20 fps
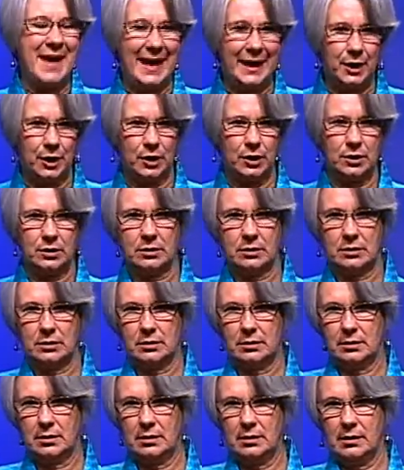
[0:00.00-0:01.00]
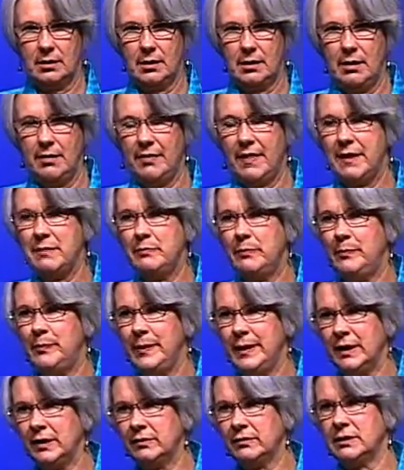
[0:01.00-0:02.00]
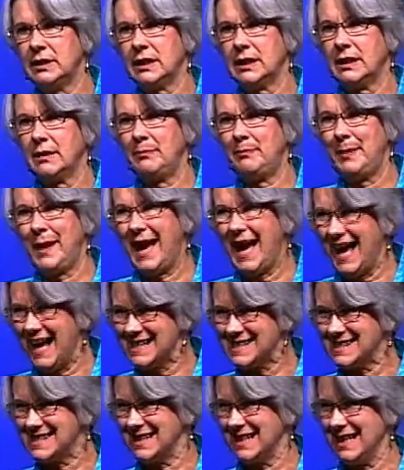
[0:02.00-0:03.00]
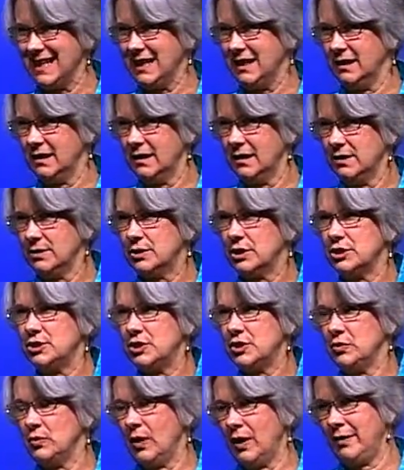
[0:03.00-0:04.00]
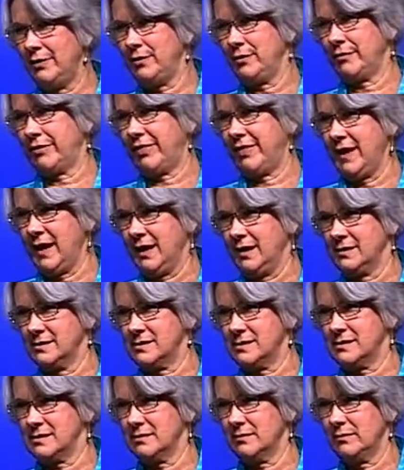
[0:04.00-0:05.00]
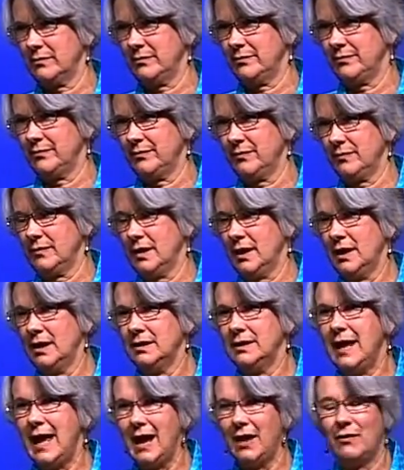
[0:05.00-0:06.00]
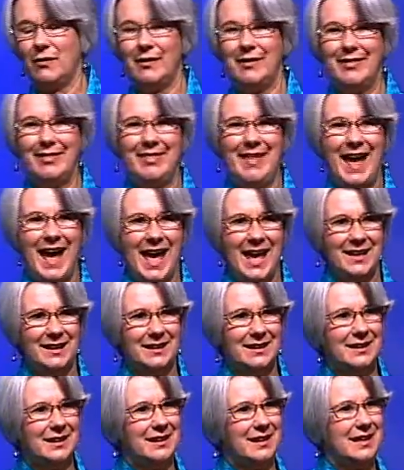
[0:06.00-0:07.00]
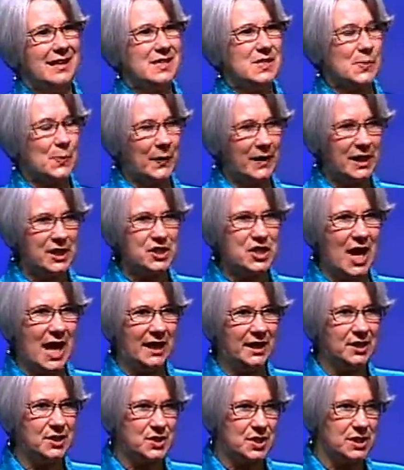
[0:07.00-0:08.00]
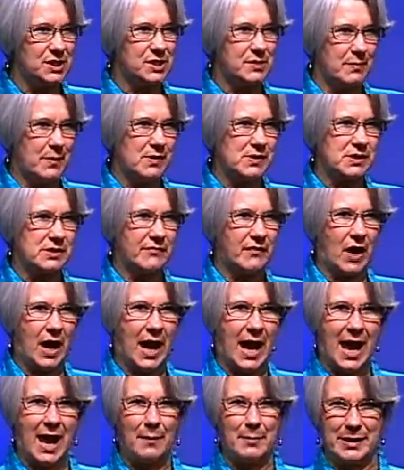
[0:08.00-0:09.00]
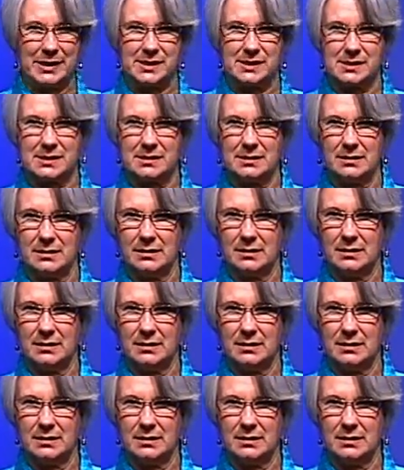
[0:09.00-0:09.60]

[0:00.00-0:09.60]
better, they build the capacity to do other things. Now, that is pretty challenging to most of our habits.